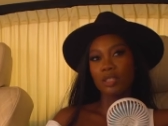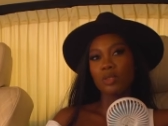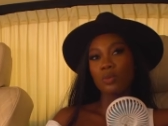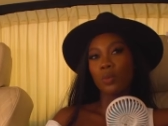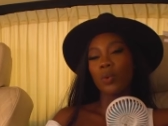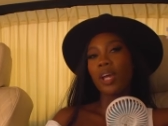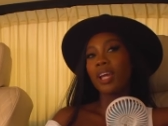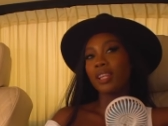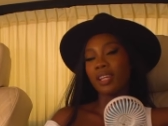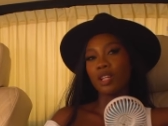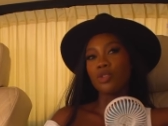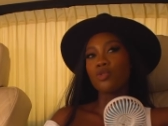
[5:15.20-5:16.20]
That's where
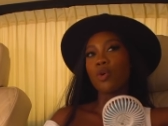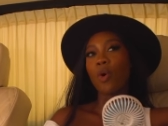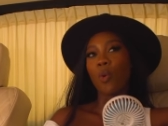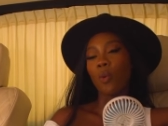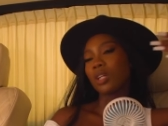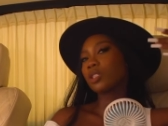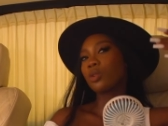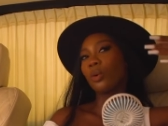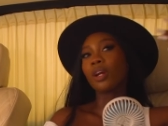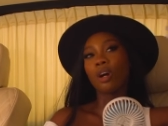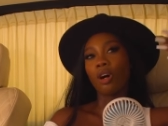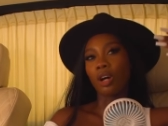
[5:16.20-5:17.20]
they know what's
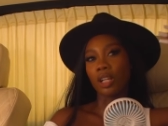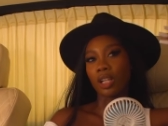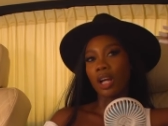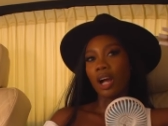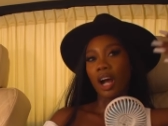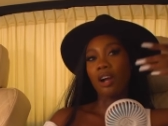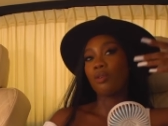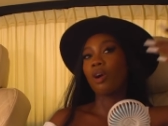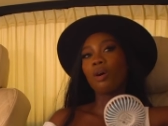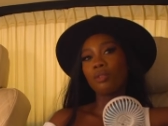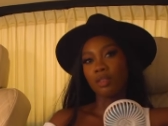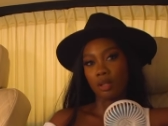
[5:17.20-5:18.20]
going on
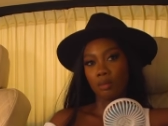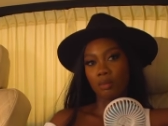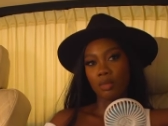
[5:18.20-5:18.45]
around them.